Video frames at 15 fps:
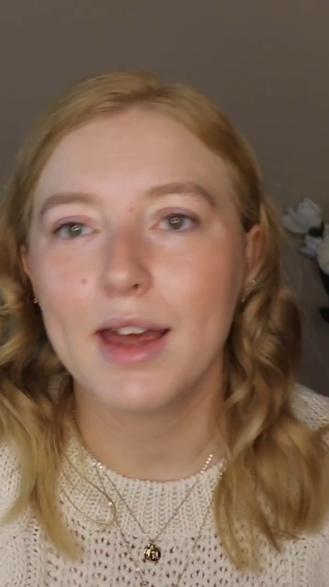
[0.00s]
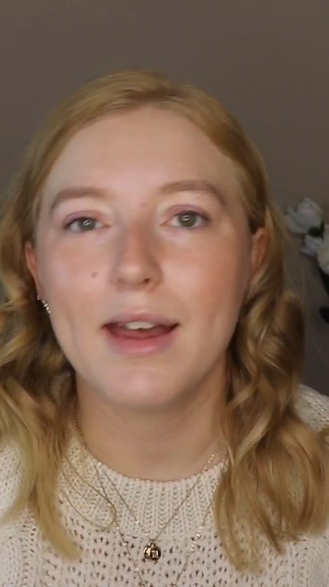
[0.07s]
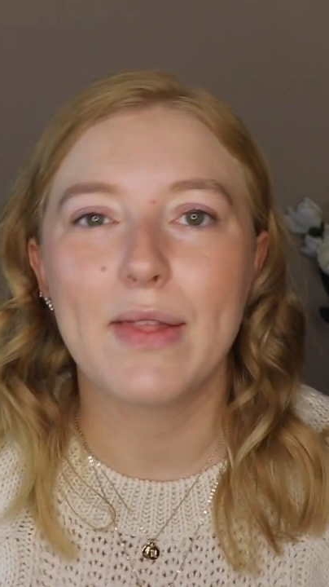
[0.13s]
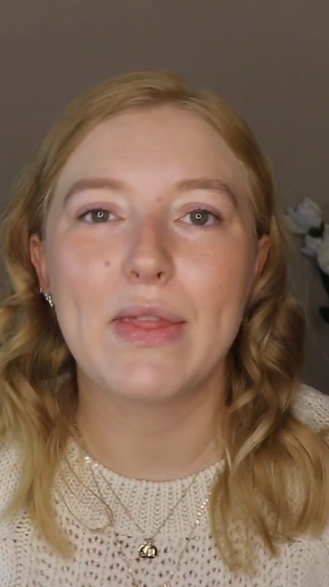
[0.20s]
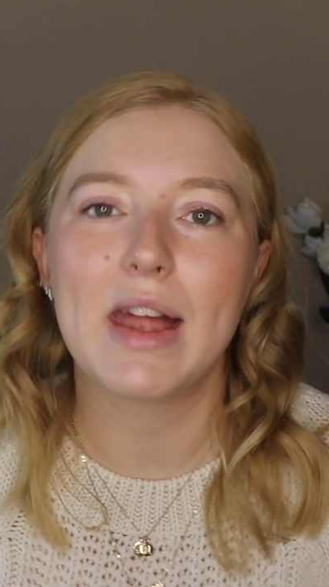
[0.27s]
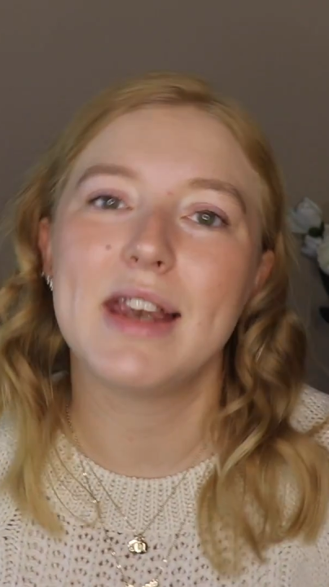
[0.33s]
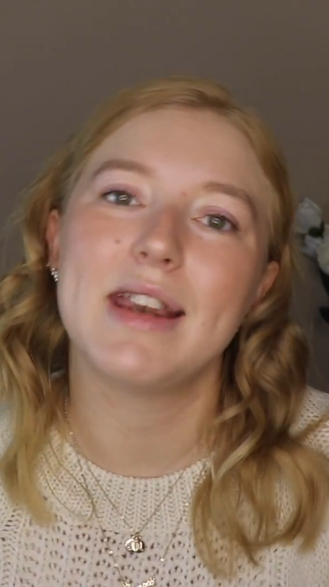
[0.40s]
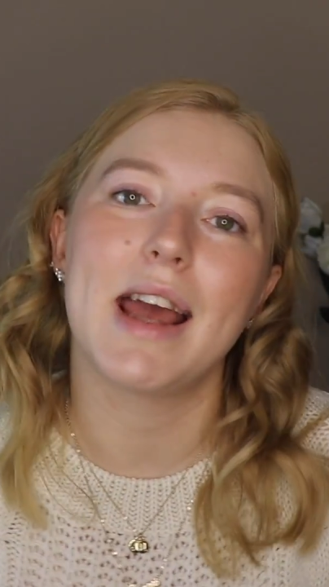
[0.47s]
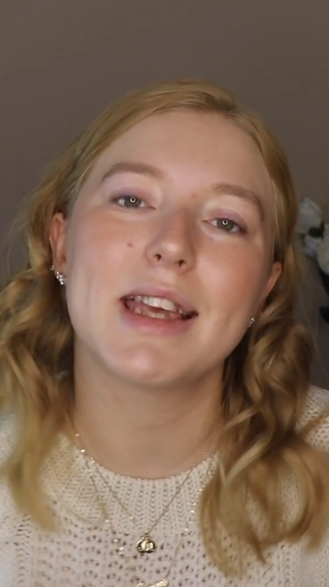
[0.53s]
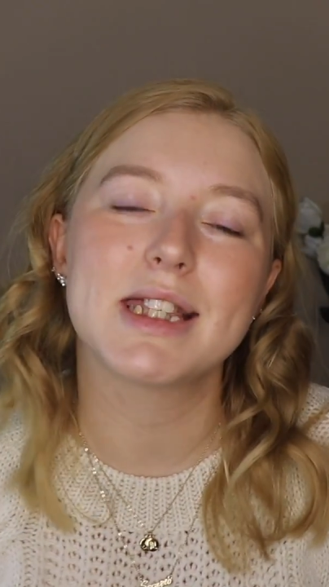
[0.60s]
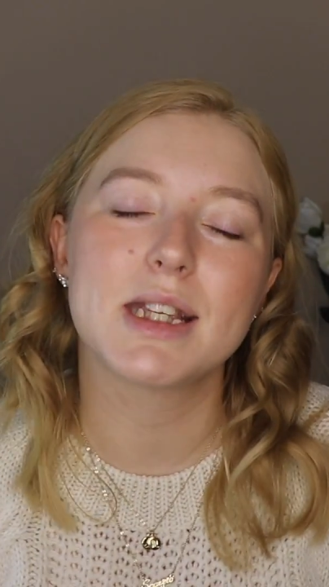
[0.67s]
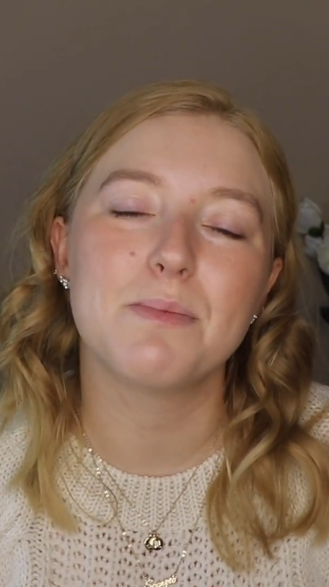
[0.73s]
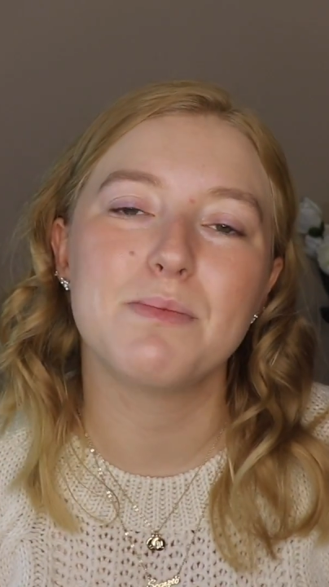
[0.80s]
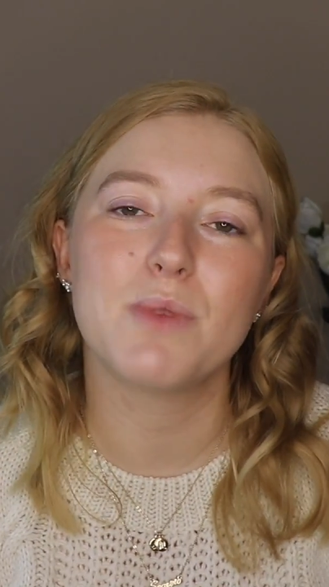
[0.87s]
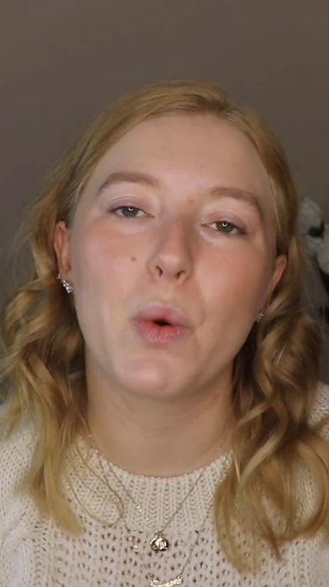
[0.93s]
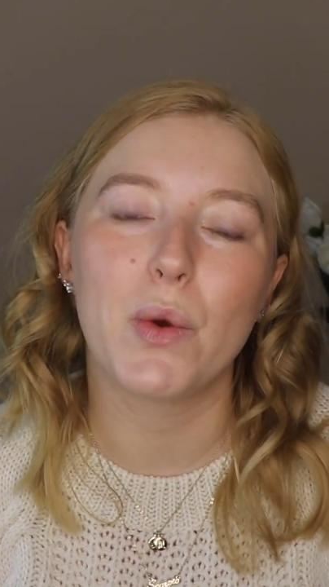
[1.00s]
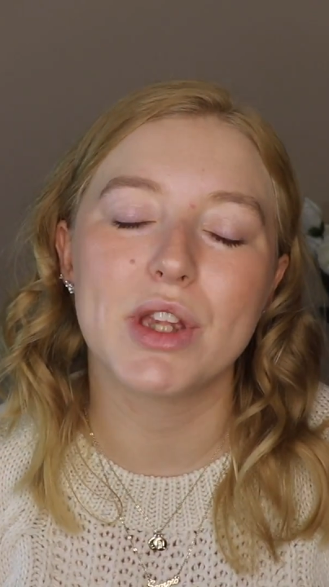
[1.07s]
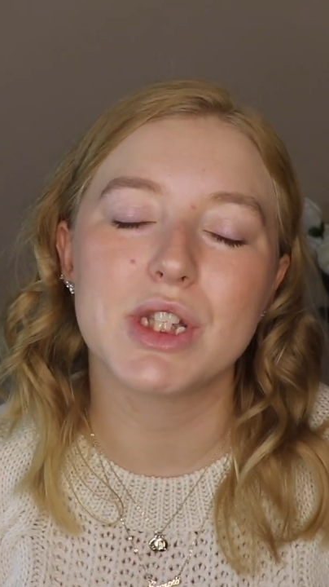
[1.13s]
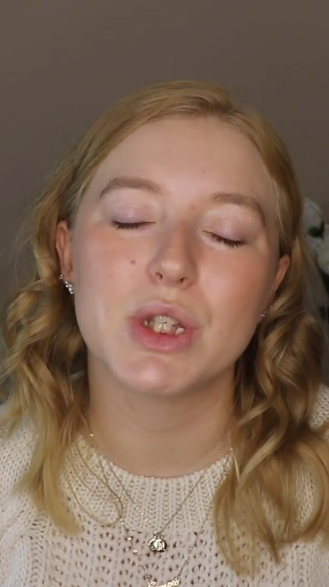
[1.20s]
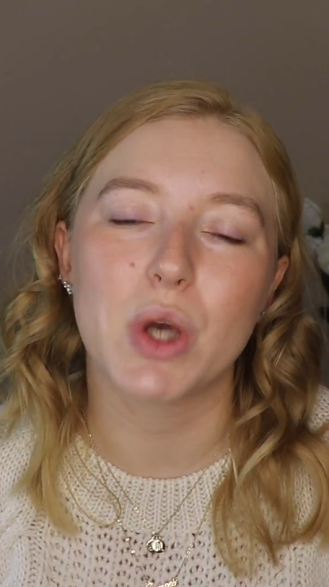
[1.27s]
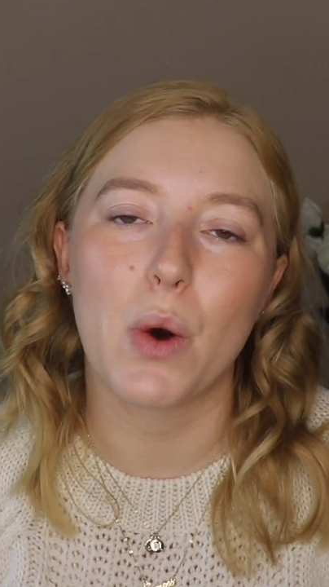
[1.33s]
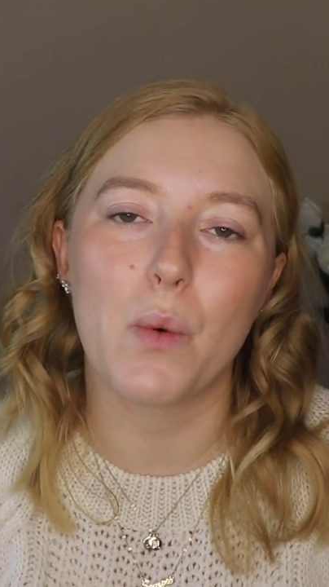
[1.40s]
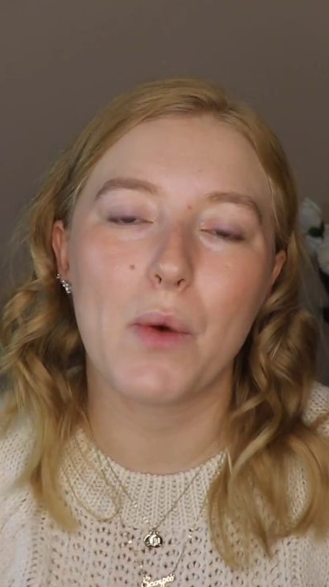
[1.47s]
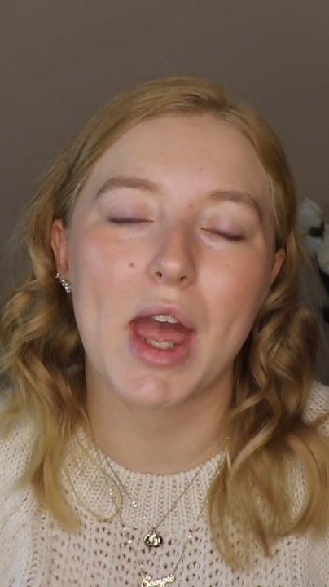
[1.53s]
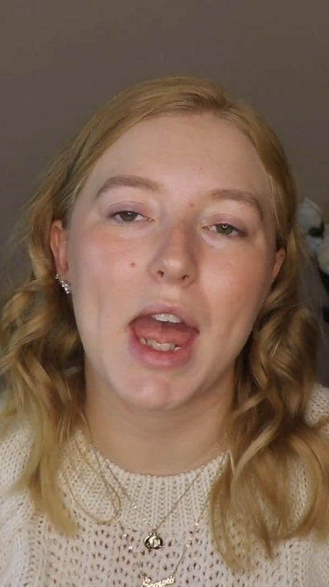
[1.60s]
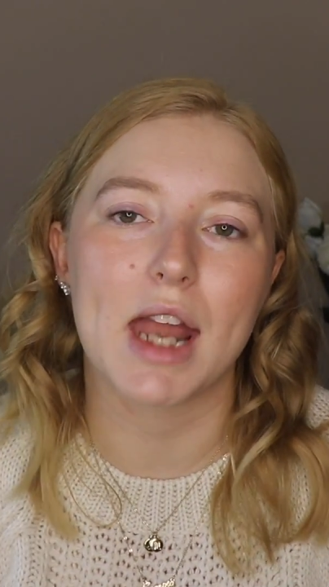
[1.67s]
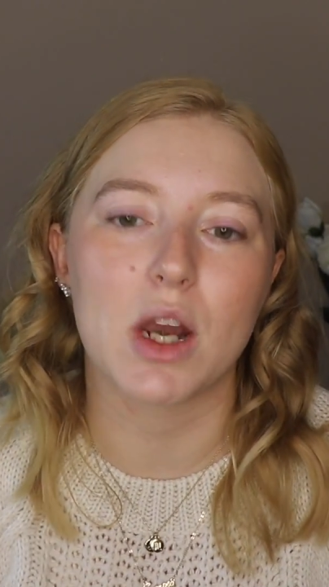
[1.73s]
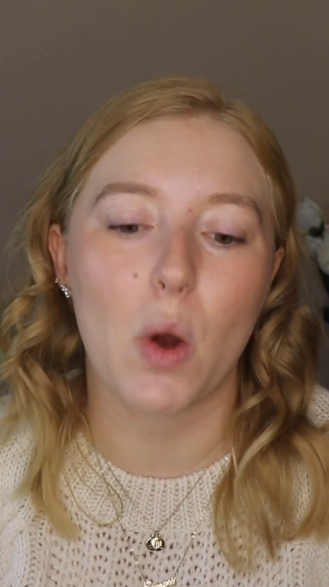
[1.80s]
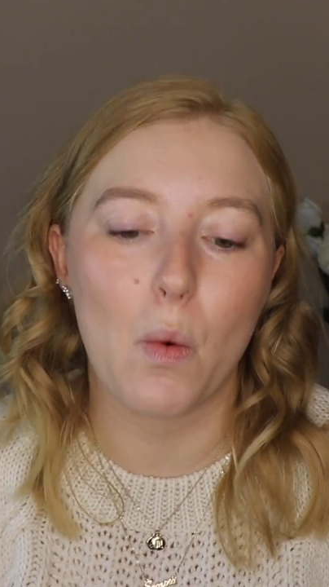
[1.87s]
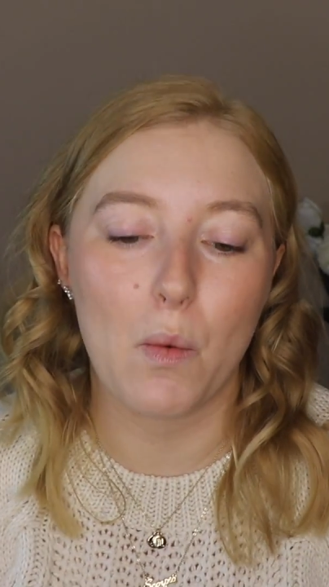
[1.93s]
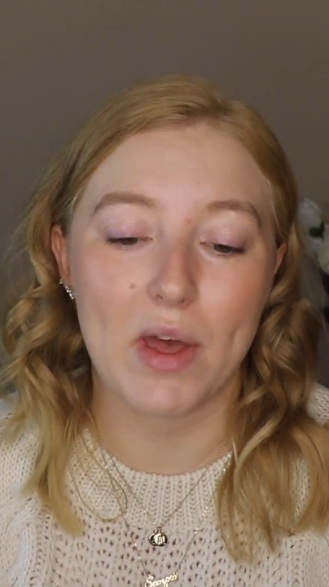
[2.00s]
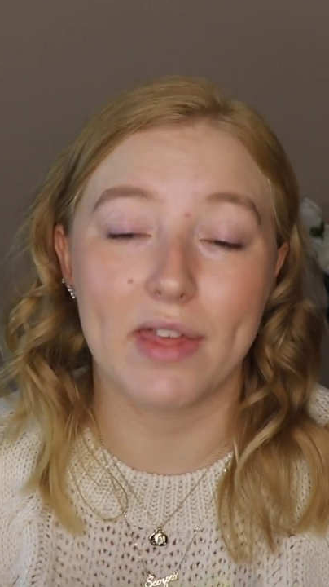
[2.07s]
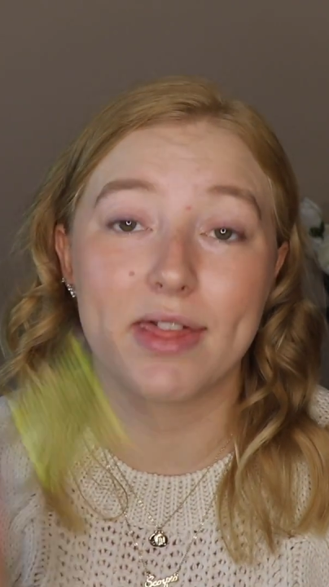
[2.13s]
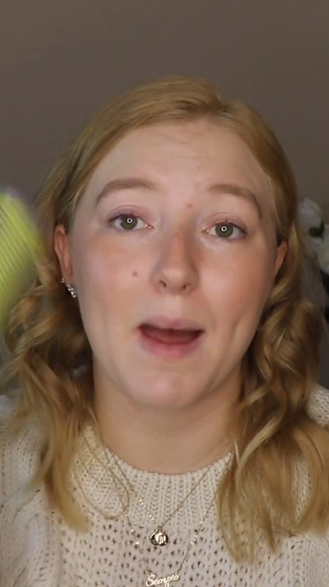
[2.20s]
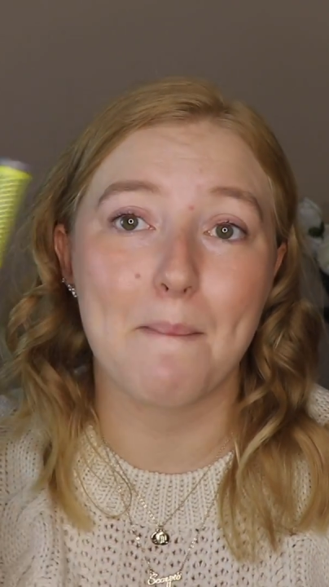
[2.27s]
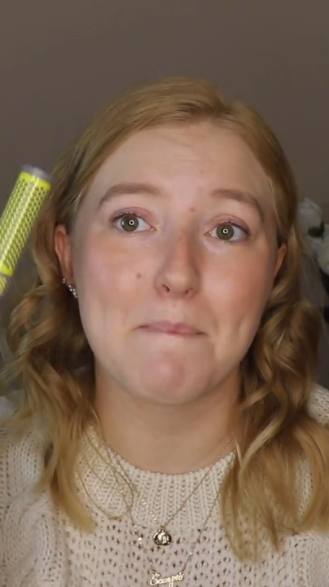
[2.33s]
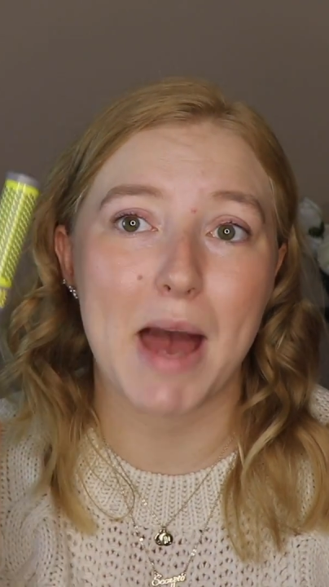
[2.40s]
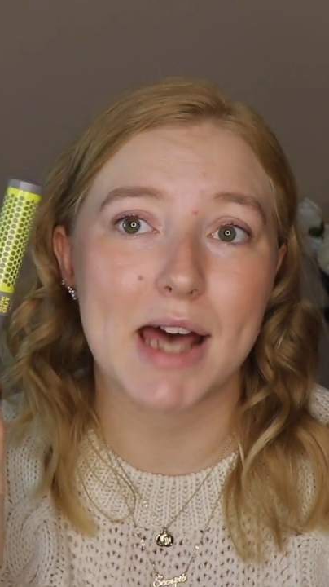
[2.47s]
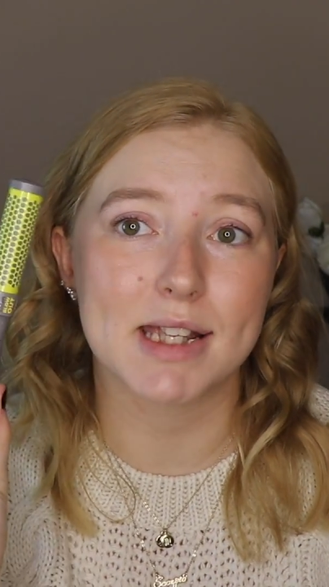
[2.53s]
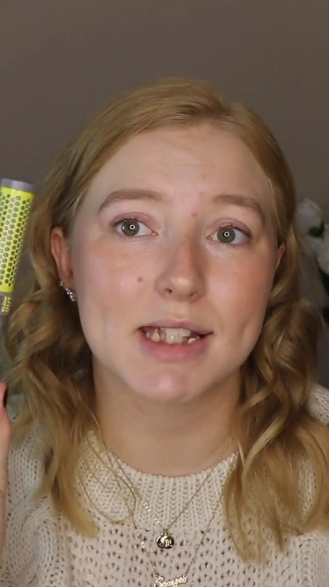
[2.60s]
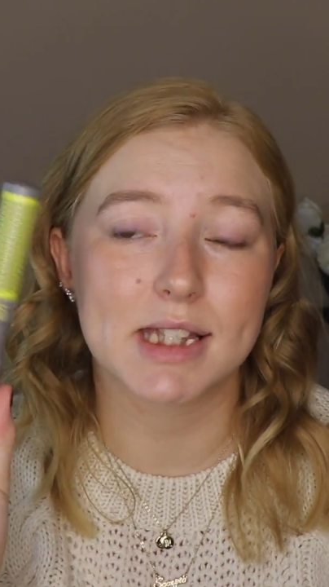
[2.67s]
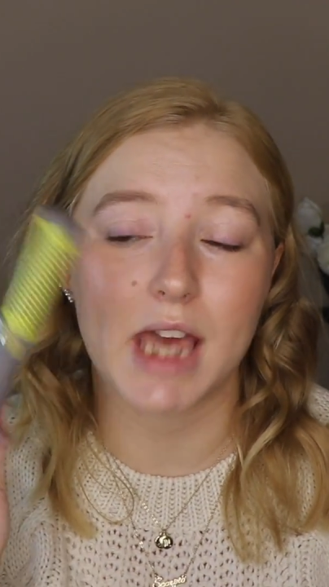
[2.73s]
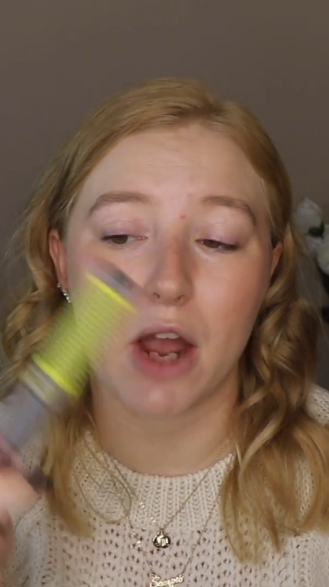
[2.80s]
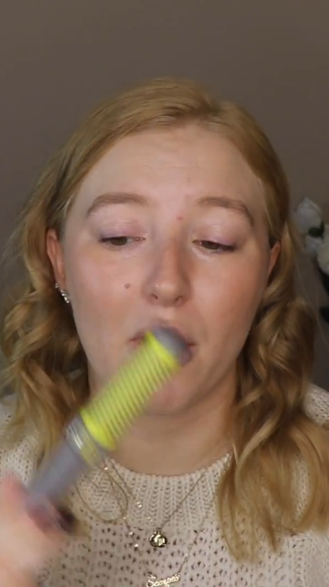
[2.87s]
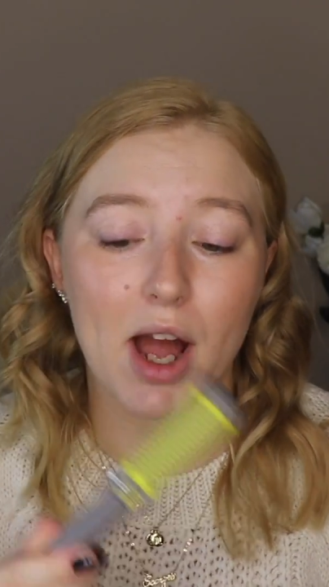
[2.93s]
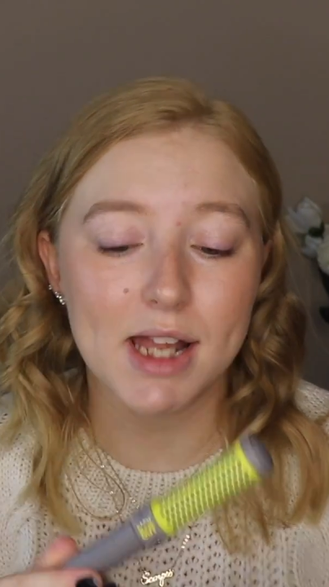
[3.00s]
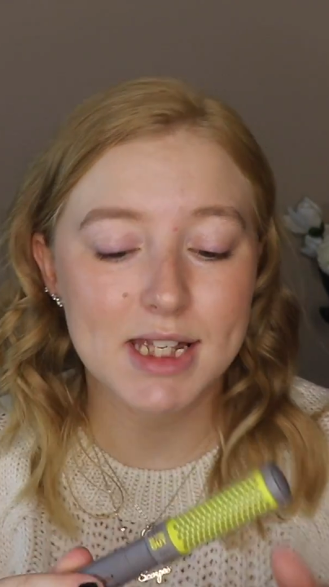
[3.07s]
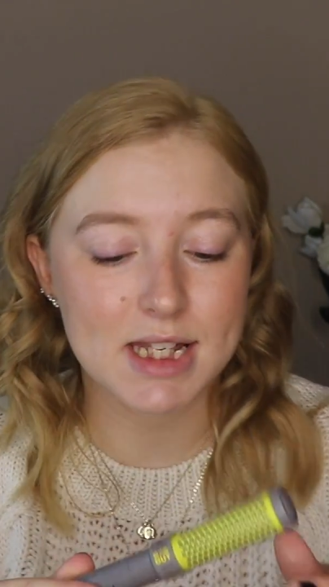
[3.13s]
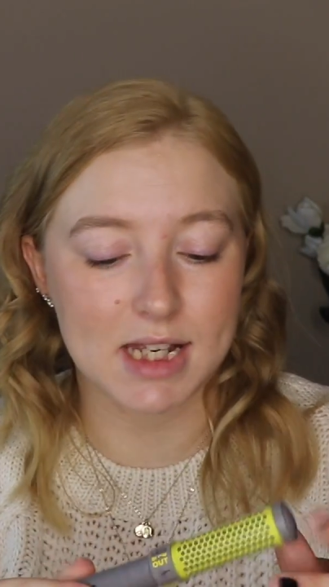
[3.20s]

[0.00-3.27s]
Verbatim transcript: And then next I'm going to go in with mascara.